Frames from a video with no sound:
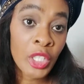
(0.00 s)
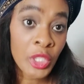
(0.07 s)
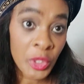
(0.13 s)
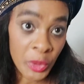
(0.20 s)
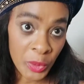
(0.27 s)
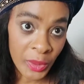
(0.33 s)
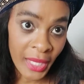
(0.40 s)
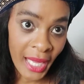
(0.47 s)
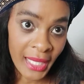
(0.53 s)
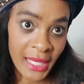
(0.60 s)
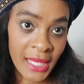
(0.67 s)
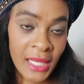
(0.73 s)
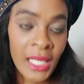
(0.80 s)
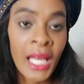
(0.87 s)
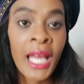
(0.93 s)
do that
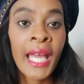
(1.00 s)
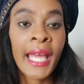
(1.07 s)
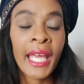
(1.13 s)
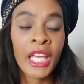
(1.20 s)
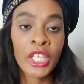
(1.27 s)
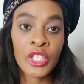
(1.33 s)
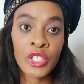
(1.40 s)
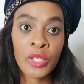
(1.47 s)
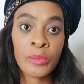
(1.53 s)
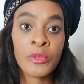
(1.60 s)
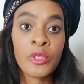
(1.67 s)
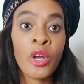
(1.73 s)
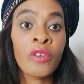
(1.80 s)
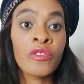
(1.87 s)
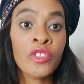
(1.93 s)
in terms
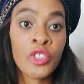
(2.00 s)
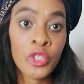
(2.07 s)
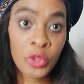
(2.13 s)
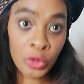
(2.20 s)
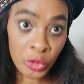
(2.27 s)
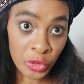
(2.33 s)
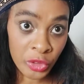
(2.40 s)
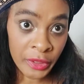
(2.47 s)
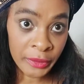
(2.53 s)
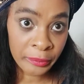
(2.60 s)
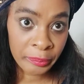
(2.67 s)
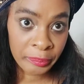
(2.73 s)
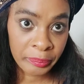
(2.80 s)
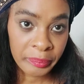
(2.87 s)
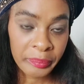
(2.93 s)
of children.
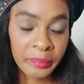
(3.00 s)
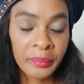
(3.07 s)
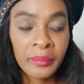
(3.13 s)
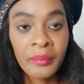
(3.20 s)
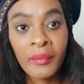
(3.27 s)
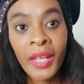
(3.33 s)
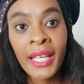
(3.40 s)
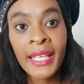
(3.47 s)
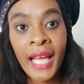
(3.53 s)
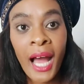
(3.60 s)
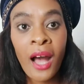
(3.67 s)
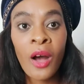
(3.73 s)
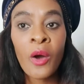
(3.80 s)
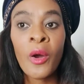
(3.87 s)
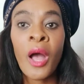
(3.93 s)

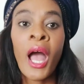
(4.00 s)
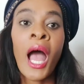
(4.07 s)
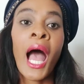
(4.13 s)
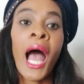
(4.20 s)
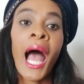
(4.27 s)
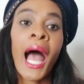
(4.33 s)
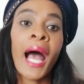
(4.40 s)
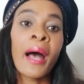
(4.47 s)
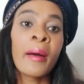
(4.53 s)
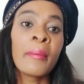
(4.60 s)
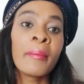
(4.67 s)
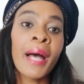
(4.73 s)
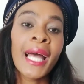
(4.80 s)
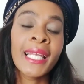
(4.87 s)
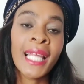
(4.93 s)
Now,
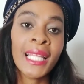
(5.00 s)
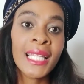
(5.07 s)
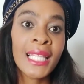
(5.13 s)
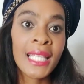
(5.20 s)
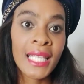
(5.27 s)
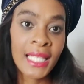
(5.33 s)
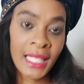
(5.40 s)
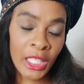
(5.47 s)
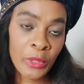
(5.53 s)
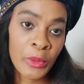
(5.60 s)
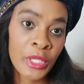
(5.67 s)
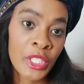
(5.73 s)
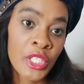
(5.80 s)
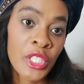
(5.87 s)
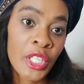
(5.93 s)
another thing that we
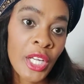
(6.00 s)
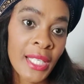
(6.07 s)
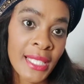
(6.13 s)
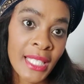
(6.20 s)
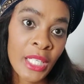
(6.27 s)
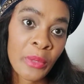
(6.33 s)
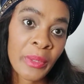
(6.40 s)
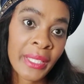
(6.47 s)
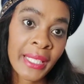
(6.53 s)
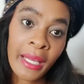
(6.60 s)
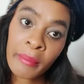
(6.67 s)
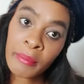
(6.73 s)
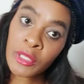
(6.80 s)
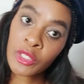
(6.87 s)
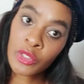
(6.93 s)
need to consider when
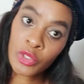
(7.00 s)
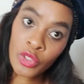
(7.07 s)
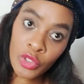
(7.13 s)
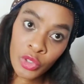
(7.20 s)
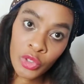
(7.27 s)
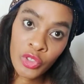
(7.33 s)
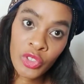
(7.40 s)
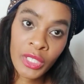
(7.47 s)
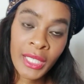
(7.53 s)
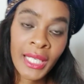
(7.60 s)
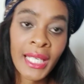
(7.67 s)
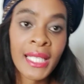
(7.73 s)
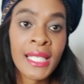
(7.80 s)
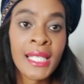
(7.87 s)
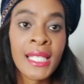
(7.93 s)
coming to children
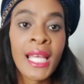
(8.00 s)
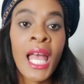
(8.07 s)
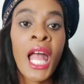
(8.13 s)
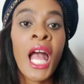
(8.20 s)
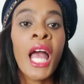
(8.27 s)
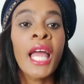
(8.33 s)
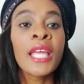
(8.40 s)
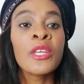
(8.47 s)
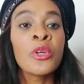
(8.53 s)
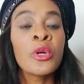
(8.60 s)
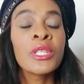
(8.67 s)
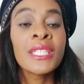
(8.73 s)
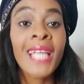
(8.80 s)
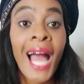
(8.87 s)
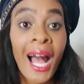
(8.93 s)
is your
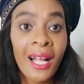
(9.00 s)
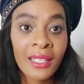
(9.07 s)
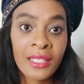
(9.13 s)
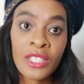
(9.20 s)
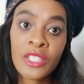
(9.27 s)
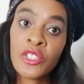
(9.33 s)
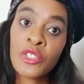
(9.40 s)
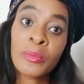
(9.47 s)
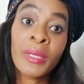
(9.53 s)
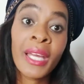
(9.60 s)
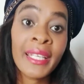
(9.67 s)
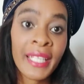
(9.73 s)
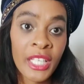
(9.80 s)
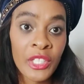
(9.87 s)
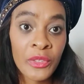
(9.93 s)
child needs to be a
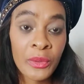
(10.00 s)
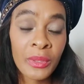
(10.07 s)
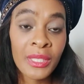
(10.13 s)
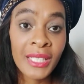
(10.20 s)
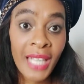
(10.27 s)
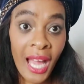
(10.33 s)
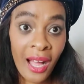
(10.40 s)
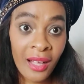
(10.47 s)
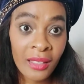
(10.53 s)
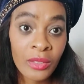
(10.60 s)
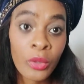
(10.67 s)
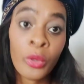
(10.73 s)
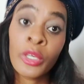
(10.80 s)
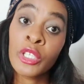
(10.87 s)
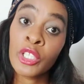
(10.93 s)
natural child
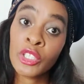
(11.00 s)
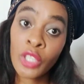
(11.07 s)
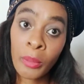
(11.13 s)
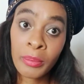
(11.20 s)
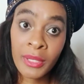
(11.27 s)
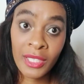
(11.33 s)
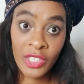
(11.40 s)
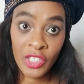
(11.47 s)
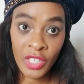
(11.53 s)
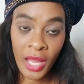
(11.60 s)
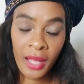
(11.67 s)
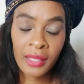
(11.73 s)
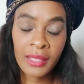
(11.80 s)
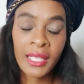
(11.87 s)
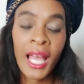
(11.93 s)
or an adopted
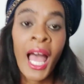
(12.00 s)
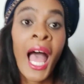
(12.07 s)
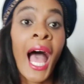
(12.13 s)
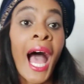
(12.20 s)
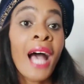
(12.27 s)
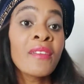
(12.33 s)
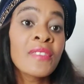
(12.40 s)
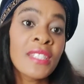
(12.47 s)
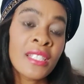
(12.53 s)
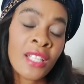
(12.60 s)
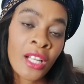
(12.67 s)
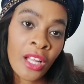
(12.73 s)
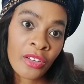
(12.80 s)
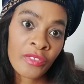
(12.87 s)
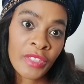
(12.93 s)
child. I've seen a
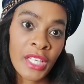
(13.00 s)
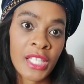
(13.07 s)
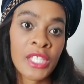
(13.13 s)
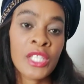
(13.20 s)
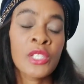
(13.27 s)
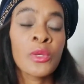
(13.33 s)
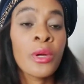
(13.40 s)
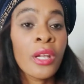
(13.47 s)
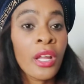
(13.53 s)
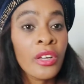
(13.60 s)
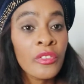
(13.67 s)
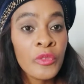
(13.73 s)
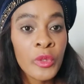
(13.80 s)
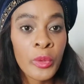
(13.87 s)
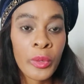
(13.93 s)
lot of cases or a lot
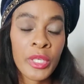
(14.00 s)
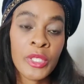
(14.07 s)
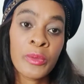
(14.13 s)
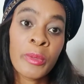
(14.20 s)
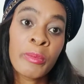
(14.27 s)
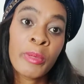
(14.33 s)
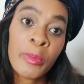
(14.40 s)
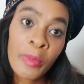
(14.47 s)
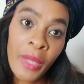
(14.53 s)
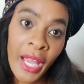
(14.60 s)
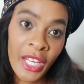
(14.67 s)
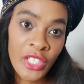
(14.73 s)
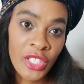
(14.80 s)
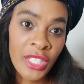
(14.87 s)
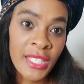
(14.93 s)
of requests where people
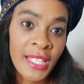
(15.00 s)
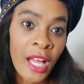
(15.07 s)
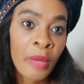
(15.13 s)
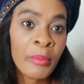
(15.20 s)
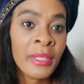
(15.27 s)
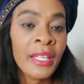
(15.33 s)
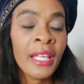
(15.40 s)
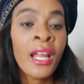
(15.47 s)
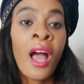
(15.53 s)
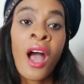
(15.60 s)
actually tell me that,